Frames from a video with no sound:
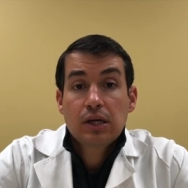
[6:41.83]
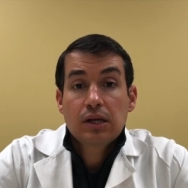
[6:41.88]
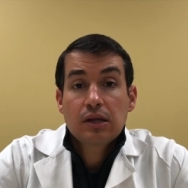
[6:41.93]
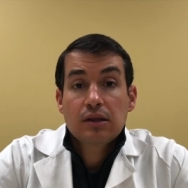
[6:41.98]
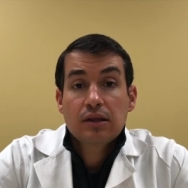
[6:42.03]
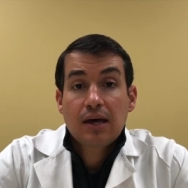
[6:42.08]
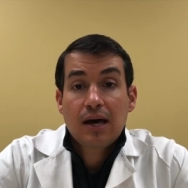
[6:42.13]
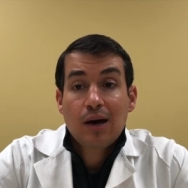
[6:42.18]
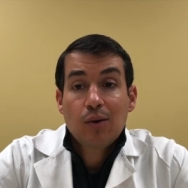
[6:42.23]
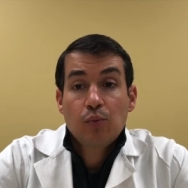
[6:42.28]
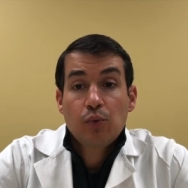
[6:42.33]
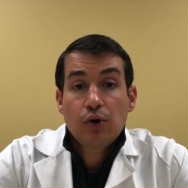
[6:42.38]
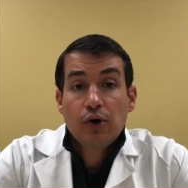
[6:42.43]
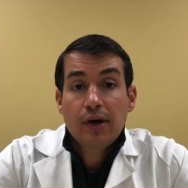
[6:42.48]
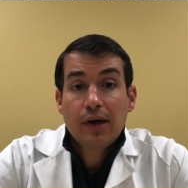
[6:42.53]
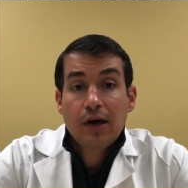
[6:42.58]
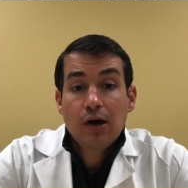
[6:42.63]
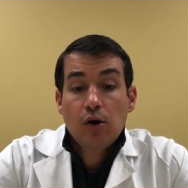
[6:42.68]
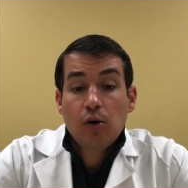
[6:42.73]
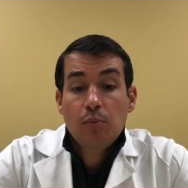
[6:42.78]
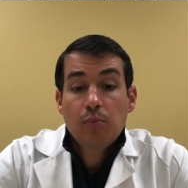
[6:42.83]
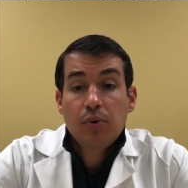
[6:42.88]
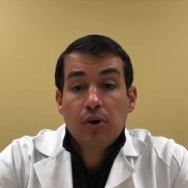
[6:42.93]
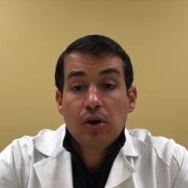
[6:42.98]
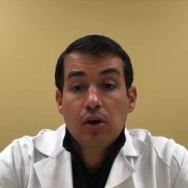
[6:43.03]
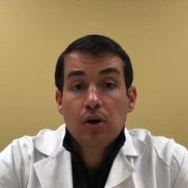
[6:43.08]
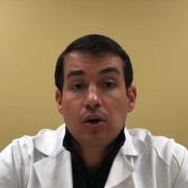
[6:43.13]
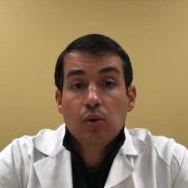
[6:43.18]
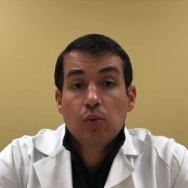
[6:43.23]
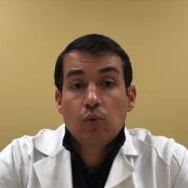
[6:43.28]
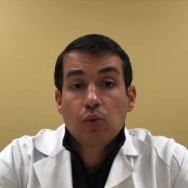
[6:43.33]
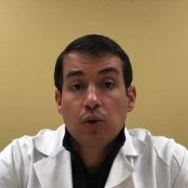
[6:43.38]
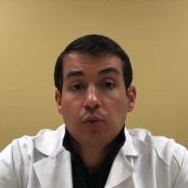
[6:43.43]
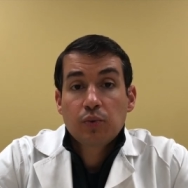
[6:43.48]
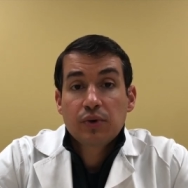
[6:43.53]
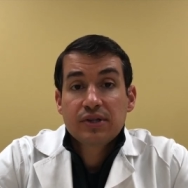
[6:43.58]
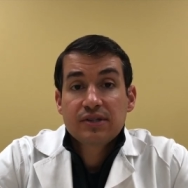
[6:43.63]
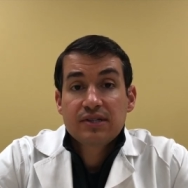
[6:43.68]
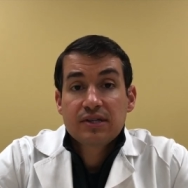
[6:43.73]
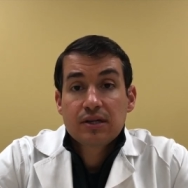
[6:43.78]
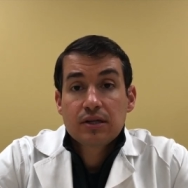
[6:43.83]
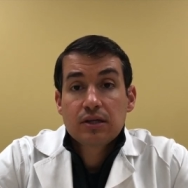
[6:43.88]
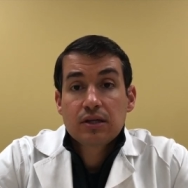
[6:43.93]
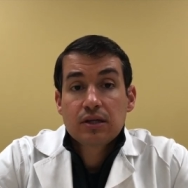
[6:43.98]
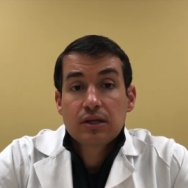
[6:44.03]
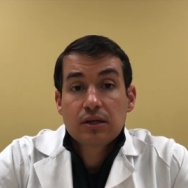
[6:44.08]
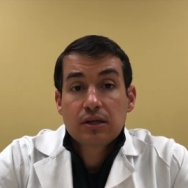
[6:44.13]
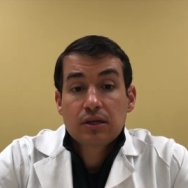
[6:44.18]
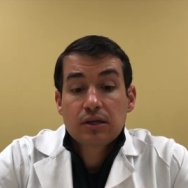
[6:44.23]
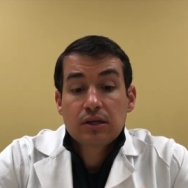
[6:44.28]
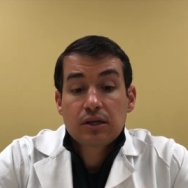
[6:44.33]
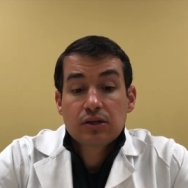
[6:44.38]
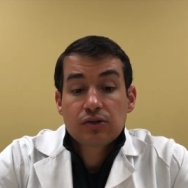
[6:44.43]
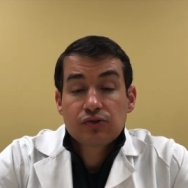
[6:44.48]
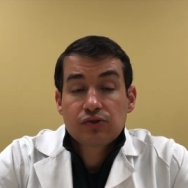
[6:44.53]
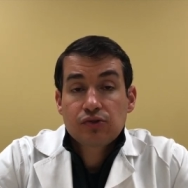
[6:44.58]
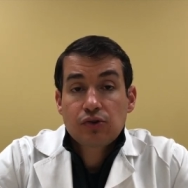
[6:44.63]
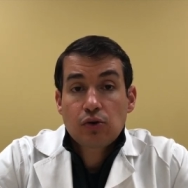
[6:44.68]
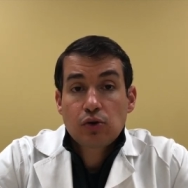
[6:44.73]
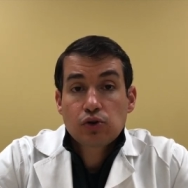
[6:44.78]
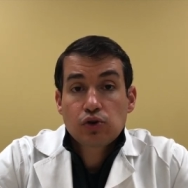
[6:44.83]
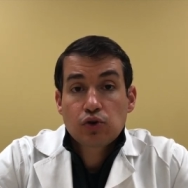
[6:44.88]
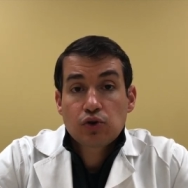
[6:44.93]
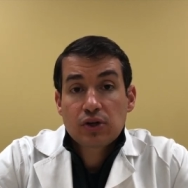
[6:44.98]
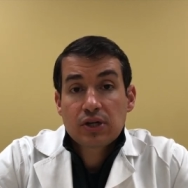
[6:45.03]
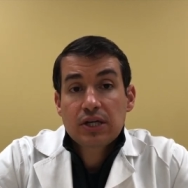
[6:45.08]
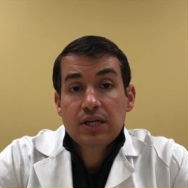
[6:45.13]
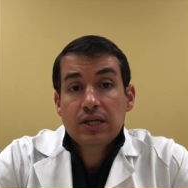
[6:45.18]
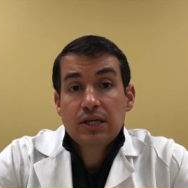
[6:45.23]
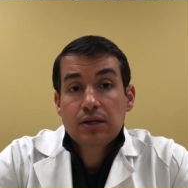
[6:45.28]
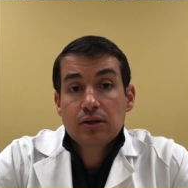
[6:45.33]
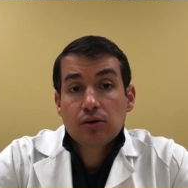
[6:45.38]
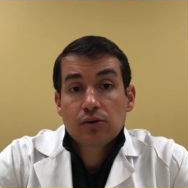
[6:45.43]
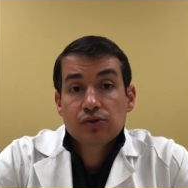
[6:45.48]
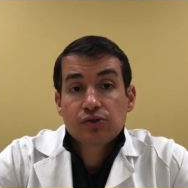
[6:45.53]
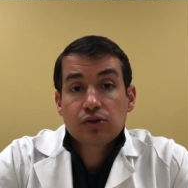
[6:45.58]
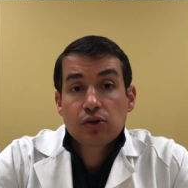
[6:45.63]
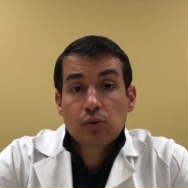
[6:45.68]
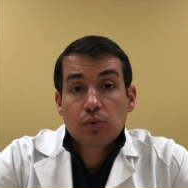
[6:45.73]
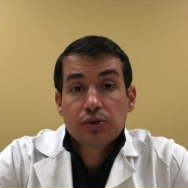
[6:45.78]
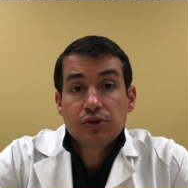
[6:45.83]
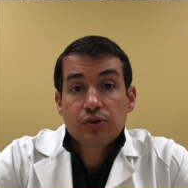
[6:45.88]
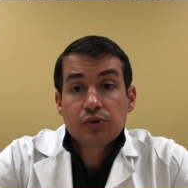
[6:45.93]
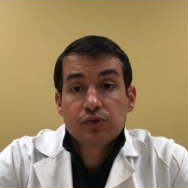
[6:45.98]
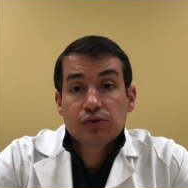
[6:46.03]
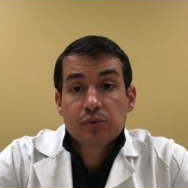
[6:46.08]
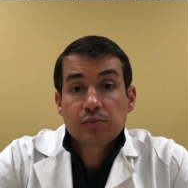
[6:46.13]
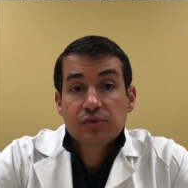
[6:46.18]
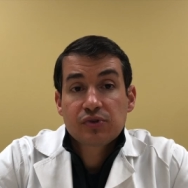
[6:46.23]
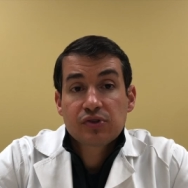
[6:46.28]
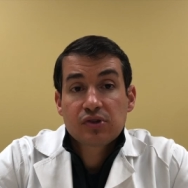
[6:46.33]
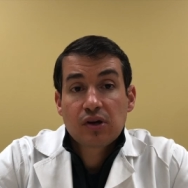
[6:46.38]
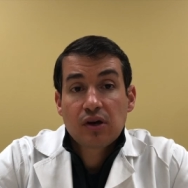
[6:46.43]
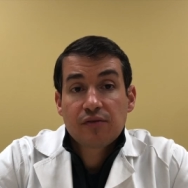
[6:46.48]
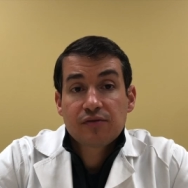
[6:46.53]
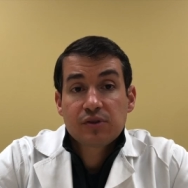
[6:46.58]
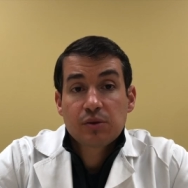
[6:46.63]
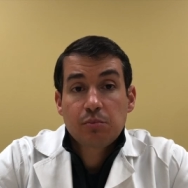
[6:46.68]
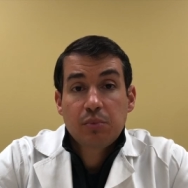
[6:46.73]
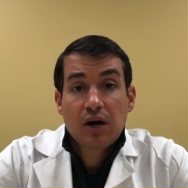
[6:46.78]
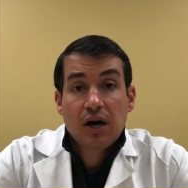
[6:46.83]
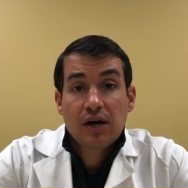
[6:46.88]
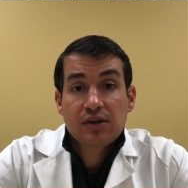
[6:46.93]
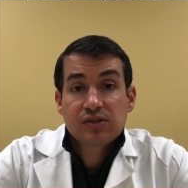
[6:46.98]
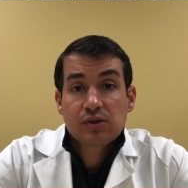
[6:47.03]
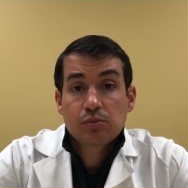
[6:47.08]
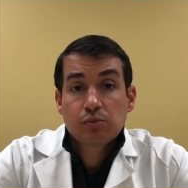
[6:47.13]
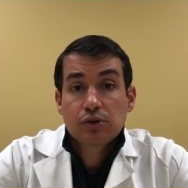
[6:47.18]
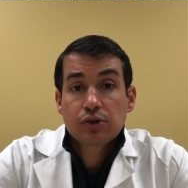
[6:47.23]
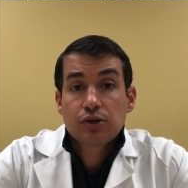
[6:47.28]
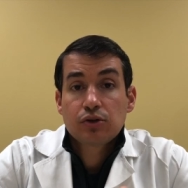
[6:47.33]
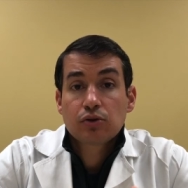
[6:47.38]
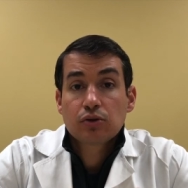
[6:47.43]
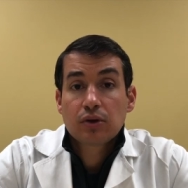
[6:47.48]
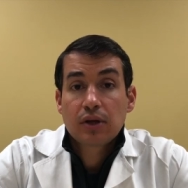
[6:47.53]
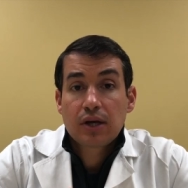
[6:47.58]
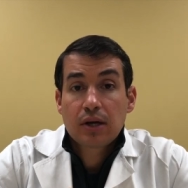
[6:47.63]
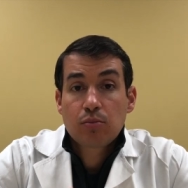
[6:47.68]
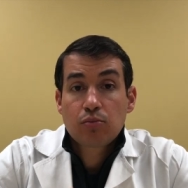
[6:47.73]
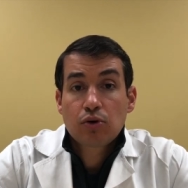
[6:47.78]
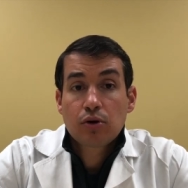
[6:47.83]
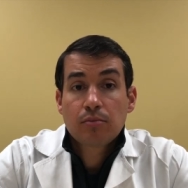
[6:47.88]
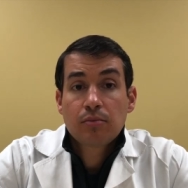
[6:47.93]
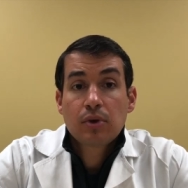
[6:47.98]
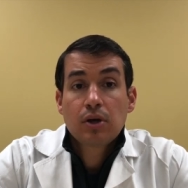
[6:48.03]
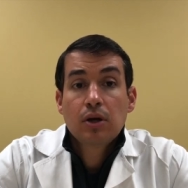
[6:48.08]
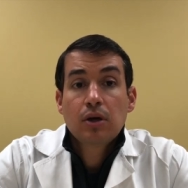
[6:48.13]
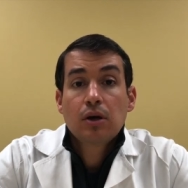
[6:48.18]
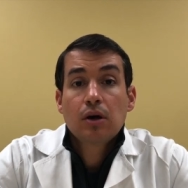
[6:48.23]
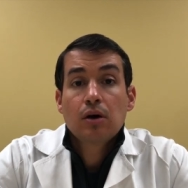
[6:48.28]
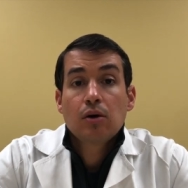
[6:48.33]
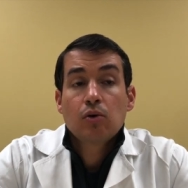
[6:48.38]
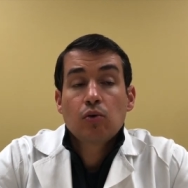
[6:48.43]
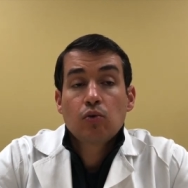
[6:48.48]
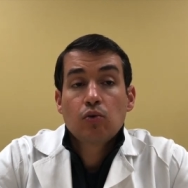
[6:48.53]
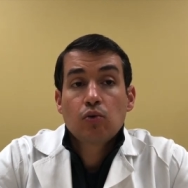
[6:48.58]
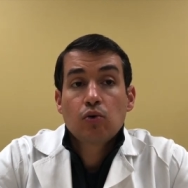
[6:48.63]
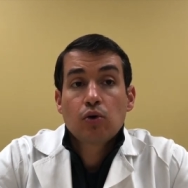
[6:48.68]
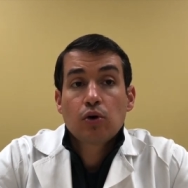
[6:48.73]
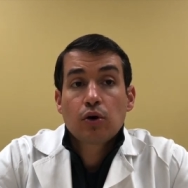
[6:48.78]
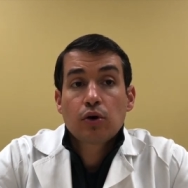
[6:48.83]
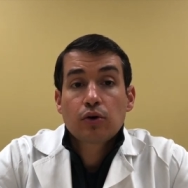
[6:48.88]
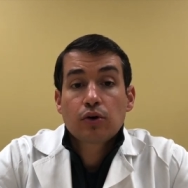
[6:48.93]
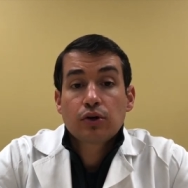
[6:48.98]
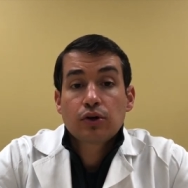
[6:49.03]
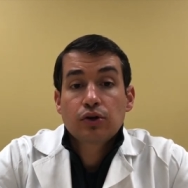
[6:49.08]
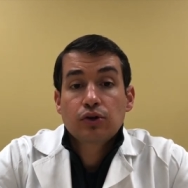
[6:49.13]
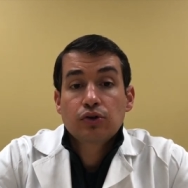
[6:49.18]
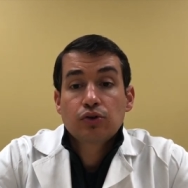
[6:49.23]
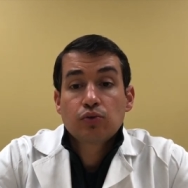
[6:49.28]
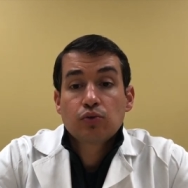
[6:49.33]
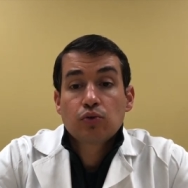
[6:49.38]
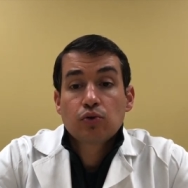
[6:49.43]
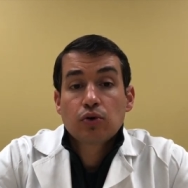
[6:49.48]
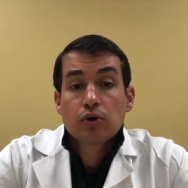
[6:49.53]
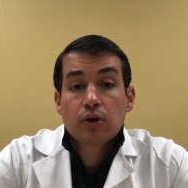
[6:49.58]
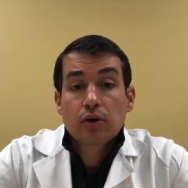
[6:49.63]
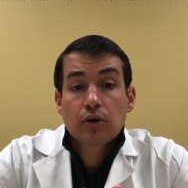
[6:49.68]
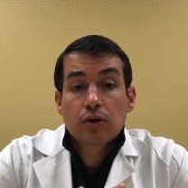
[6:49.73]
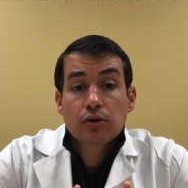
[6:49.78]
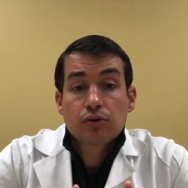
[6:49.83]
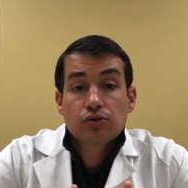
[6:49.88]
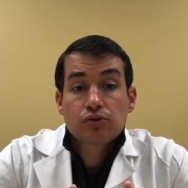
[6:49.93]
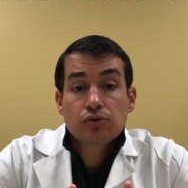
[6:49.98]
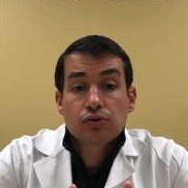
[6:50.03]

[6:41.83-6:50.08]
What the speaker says: That will help what we did in surgery heal. So we do some stuff to possibly your labrum or your